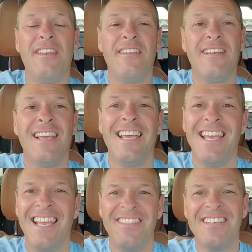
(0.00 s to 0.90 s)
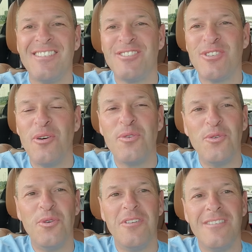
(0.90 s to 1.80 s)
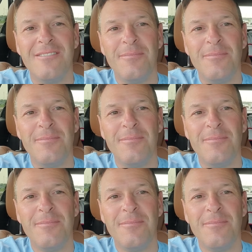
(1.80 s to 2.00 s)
And this is so cool.